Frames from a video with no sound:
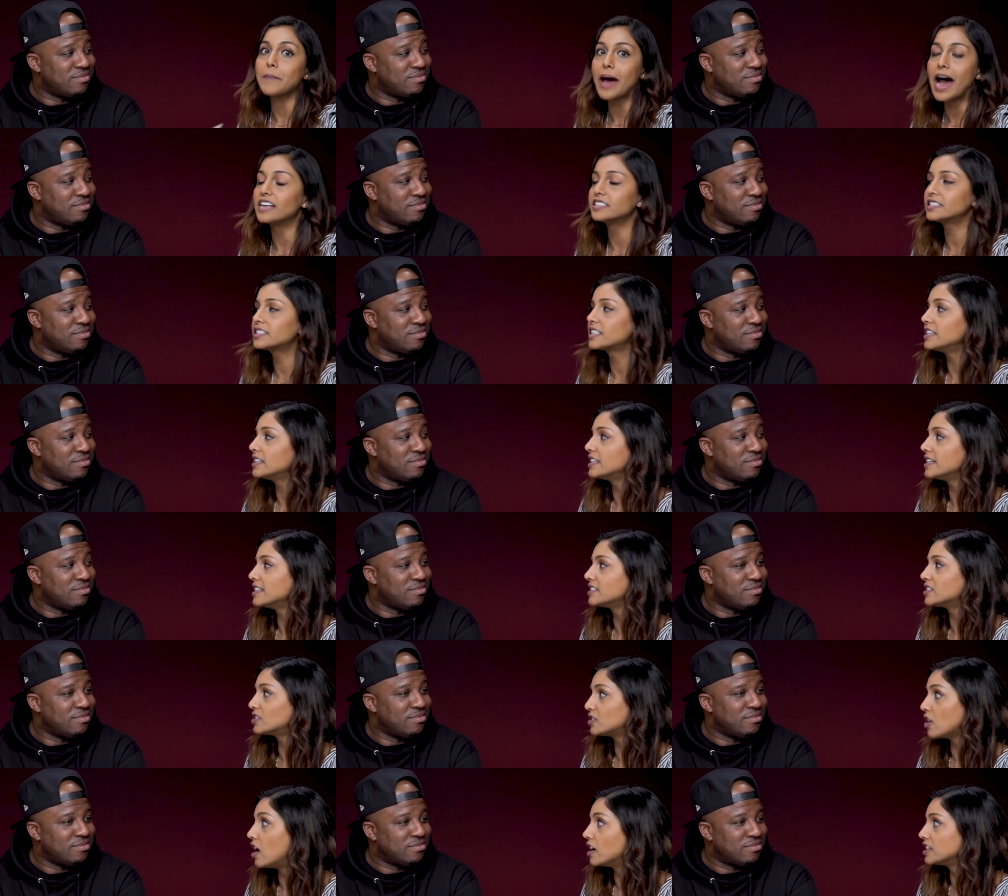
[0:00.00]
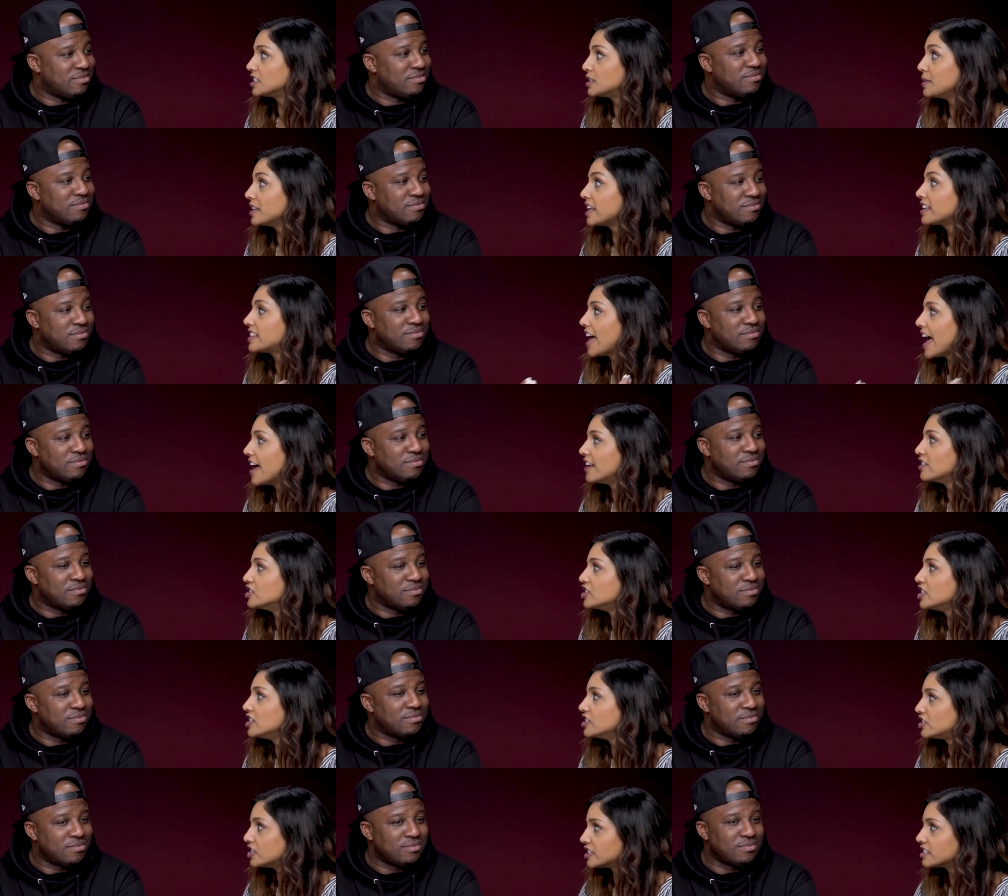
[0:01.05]
Speaker 1: masculine song to me. Like the
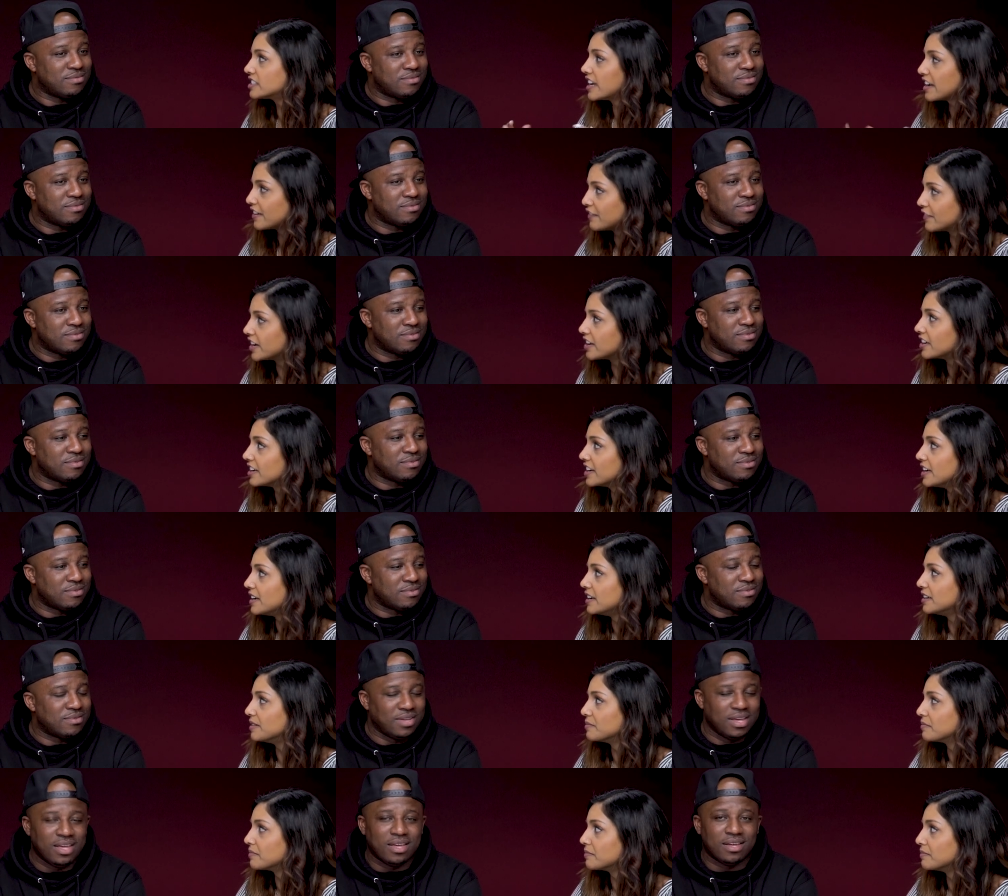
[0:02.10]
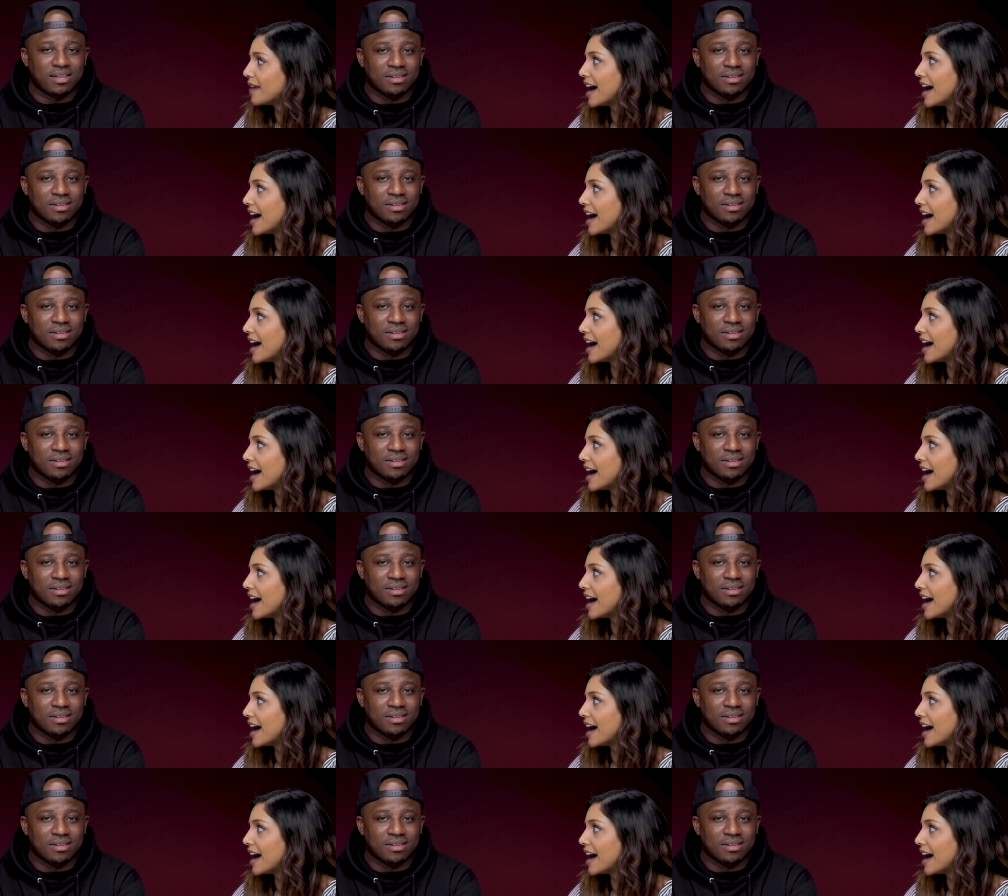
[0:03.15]
energy is just like very yeah.